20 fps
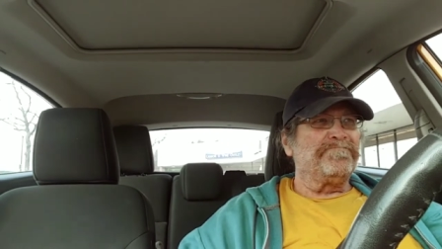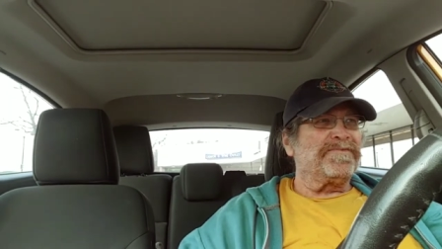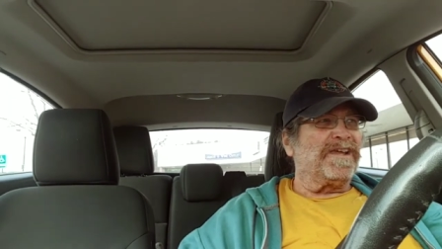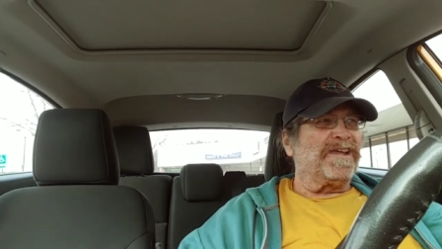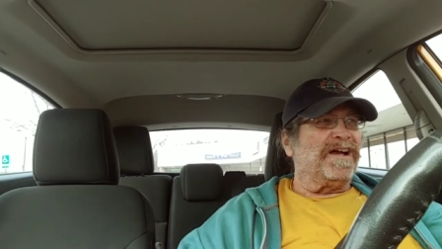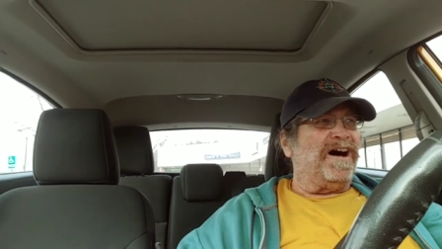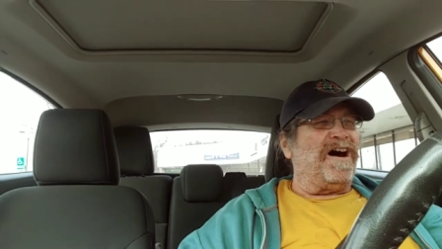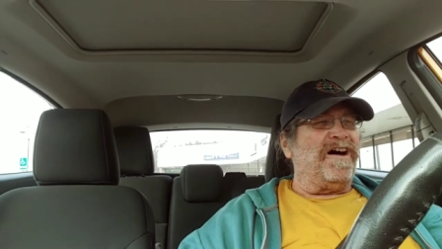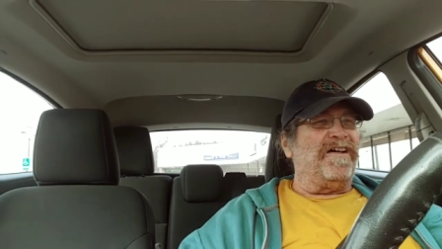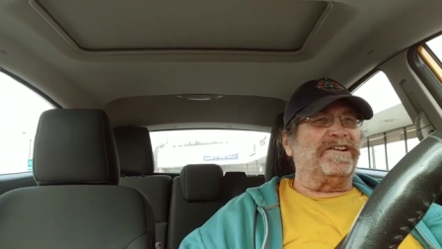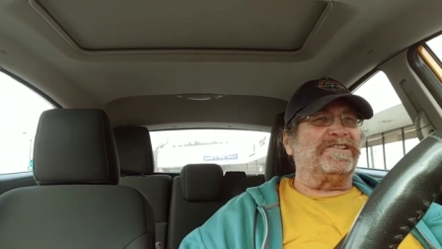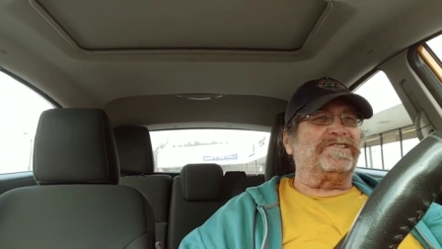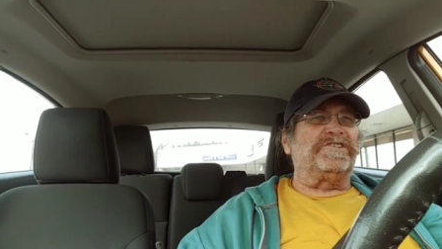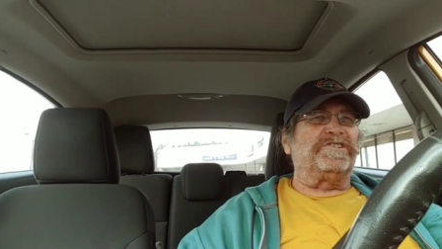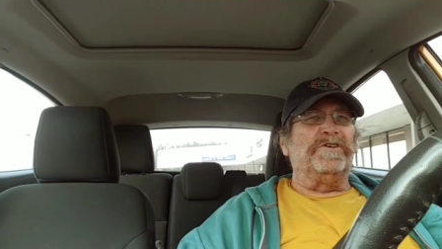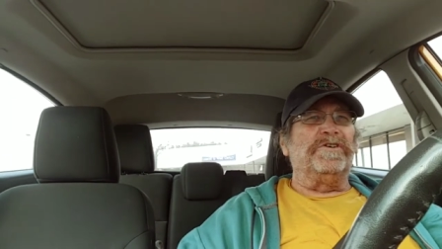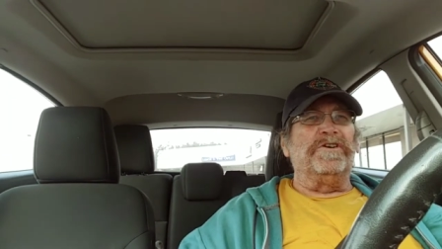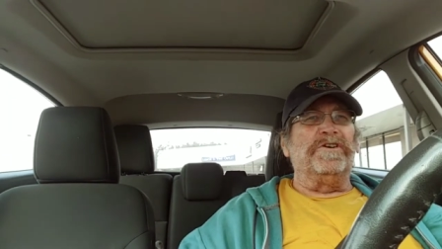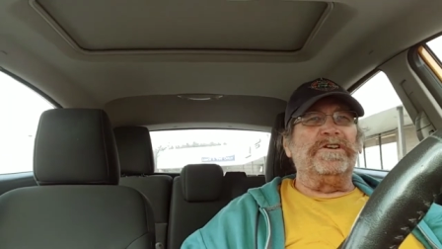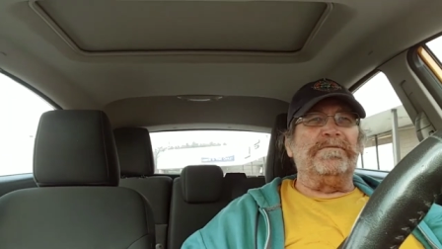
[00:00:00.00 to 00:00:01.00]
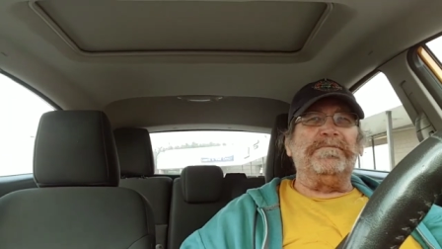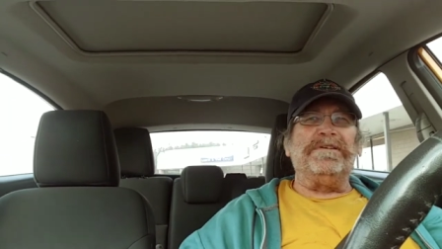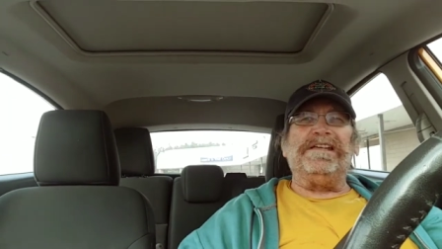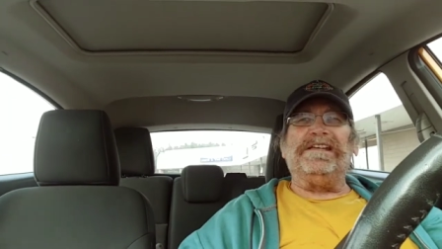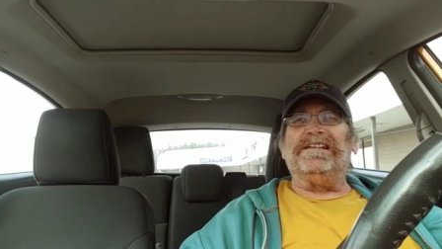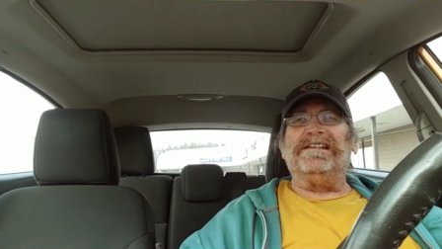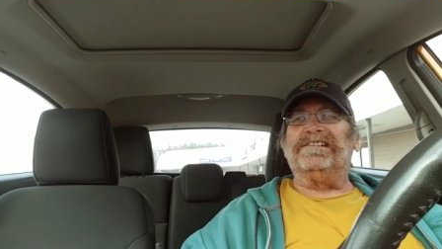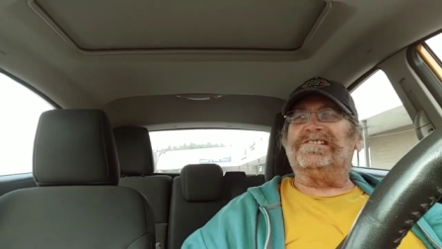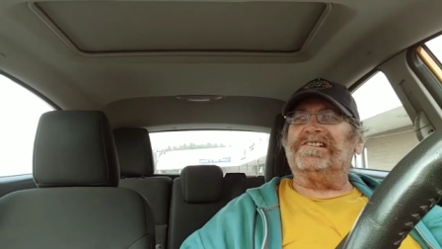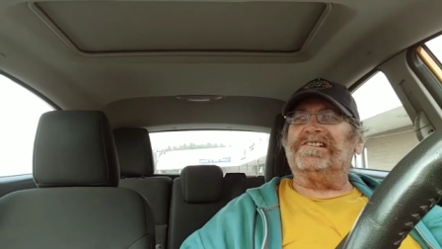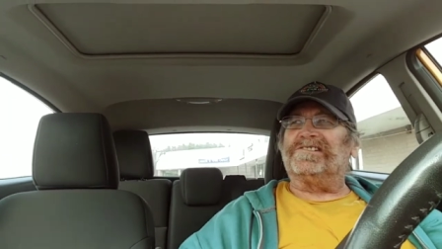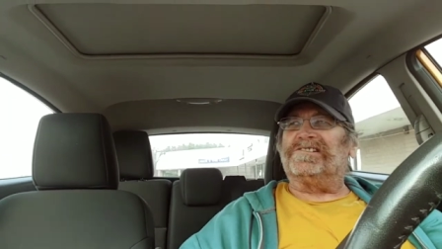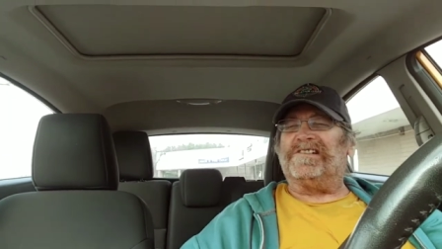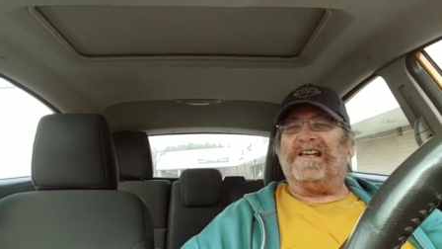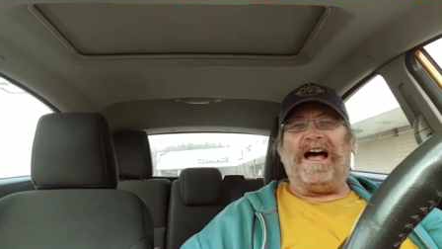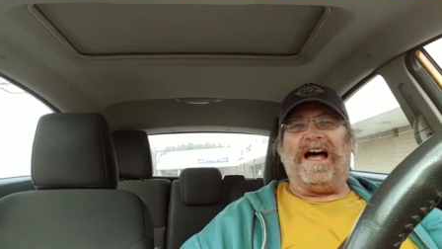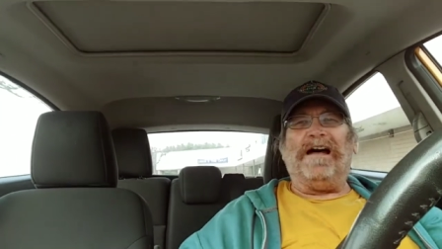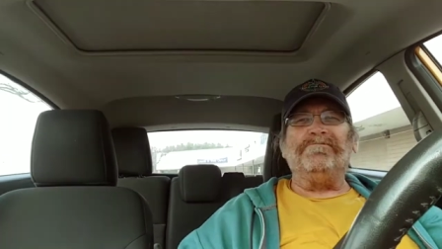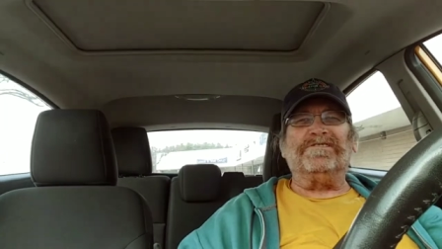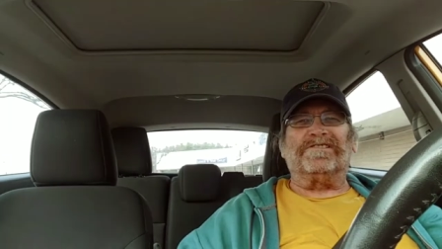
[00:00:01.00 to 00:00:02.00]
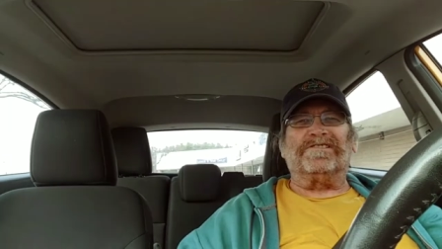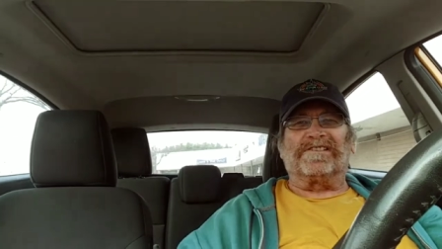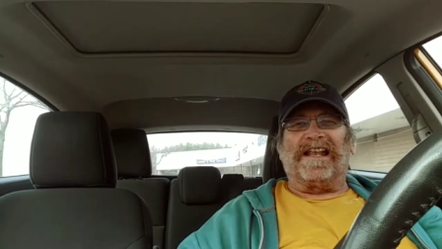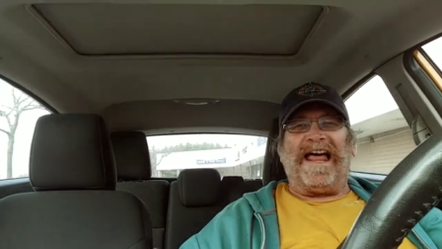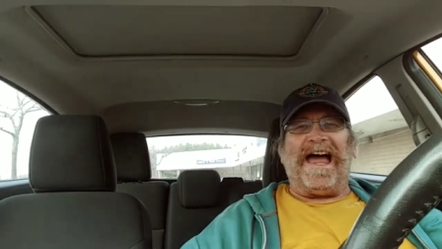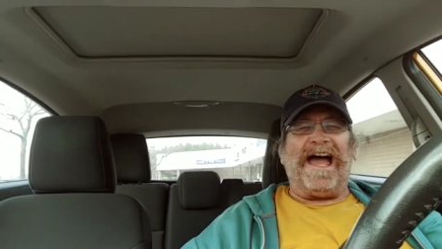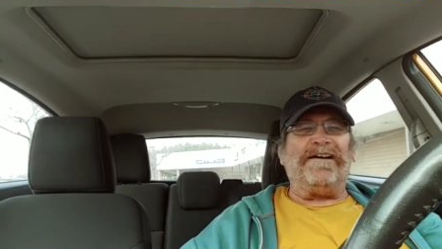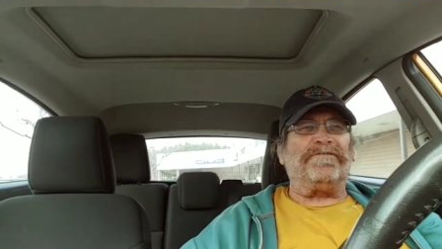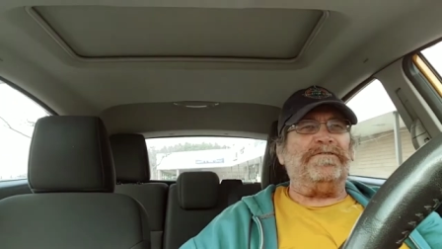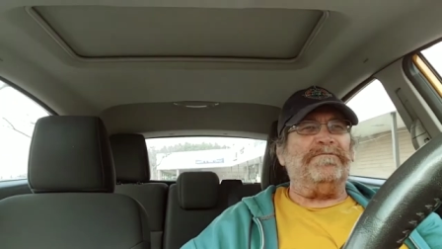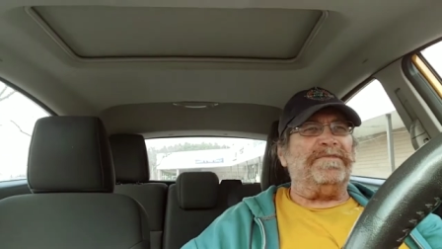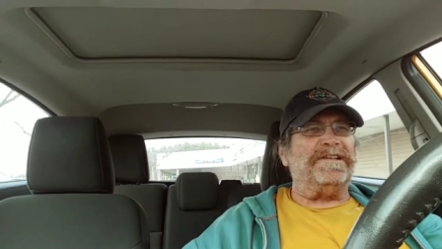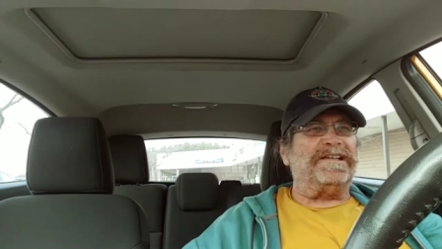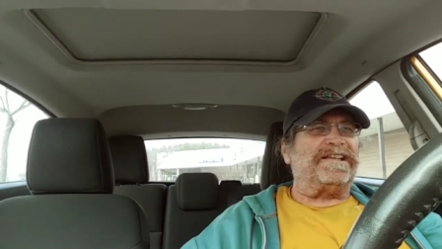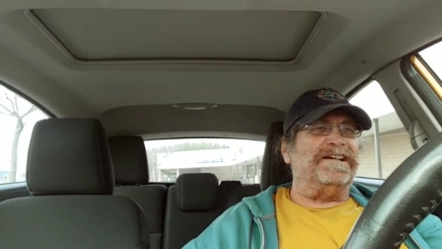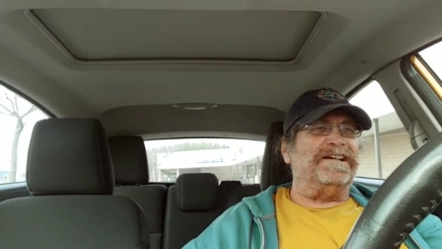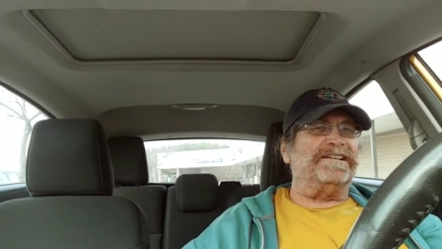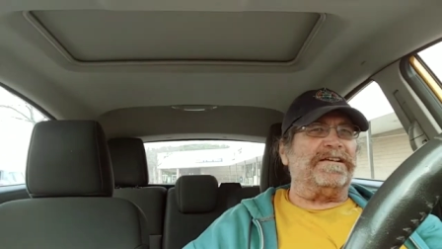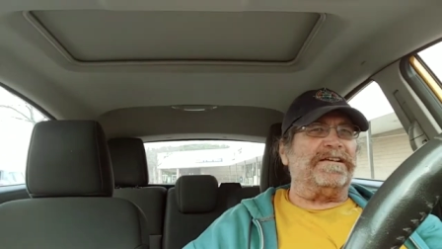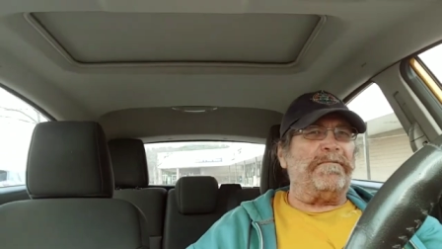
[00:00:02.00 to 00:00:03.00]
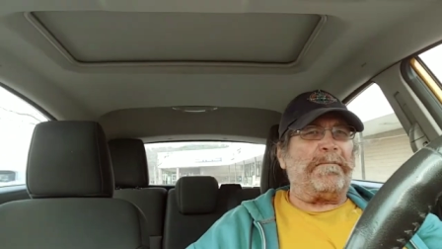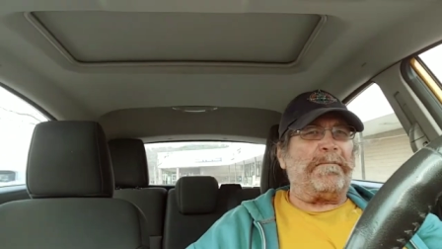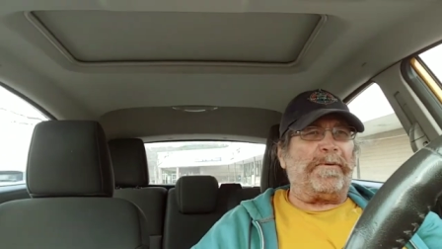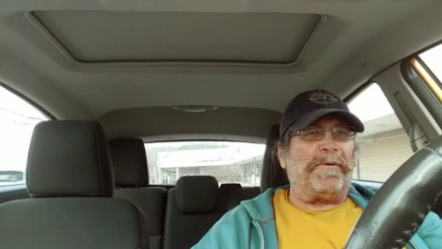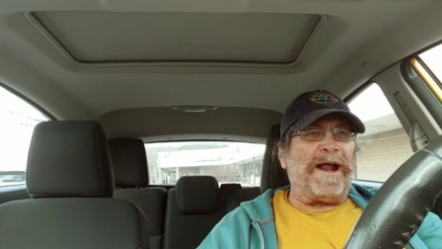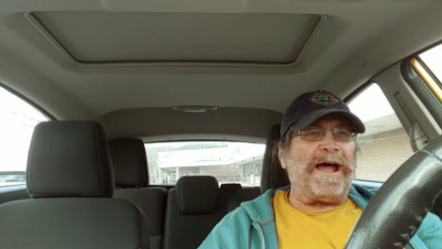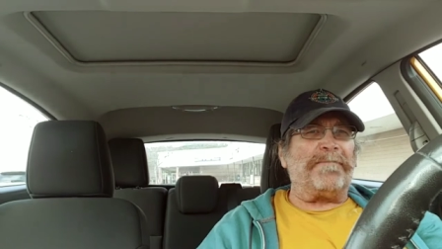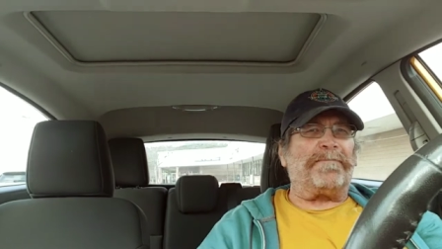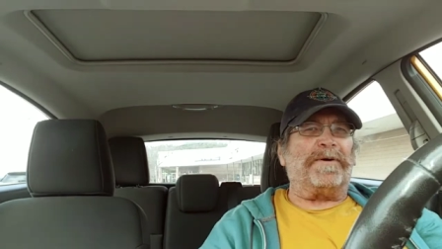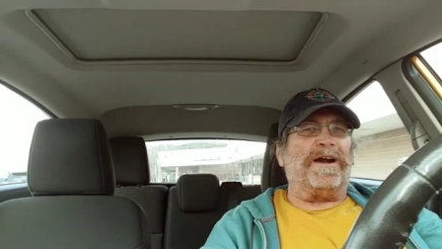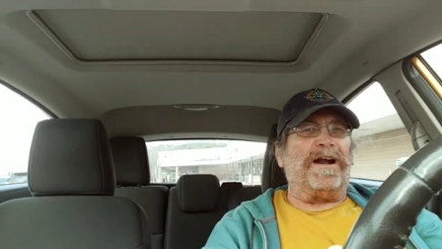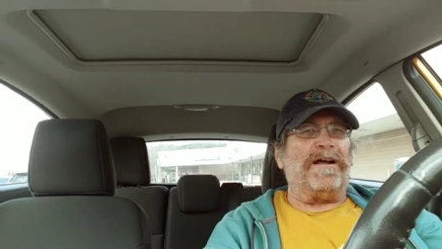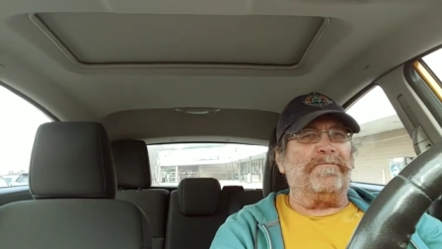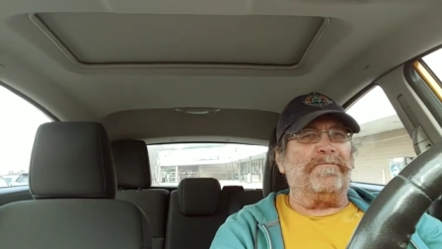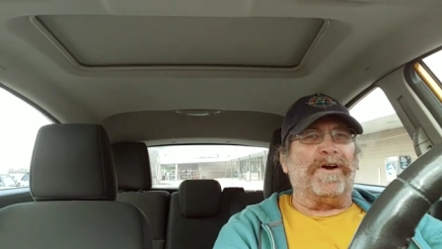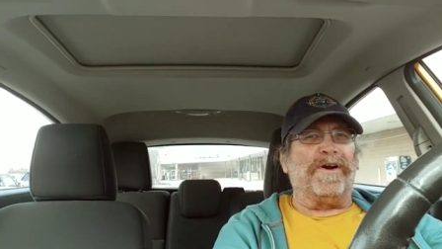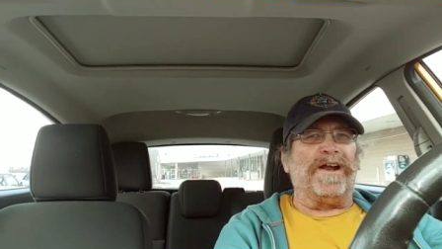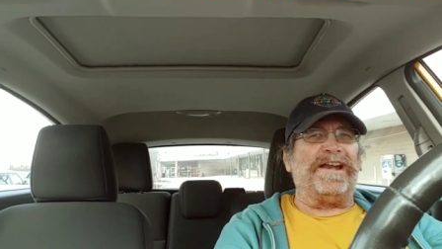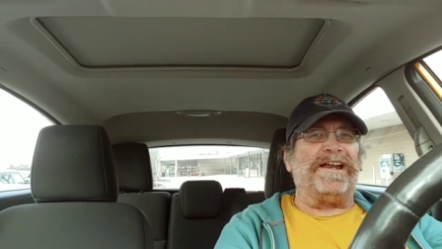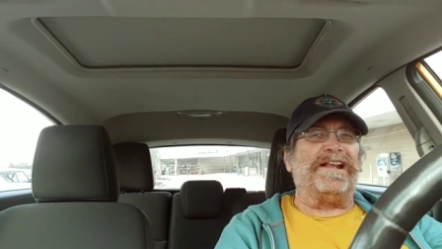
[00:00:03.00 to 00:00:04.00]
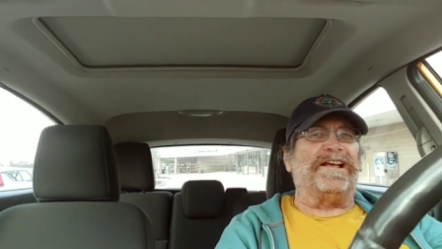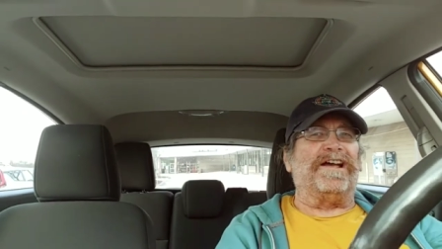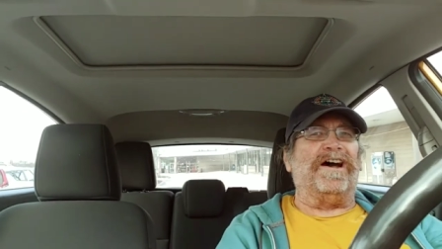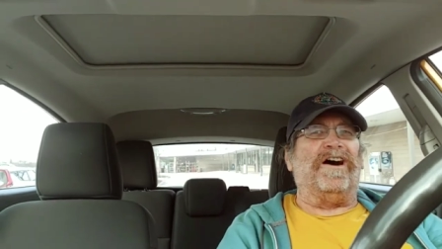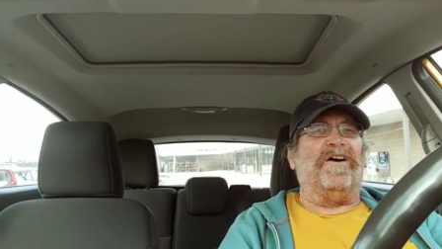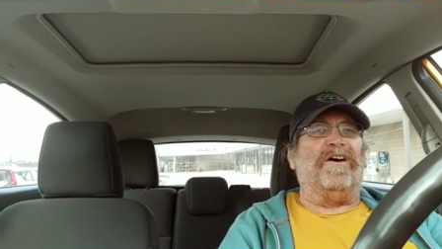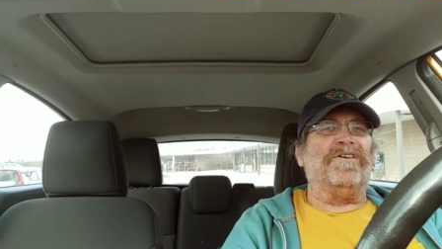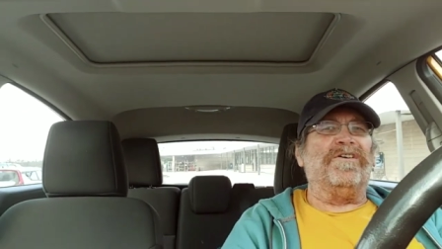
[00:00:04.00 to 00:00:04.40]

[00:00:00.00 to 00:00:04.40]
all it's doing to me is just, I'm just laughing because I'm a prepper. I'm ready to go.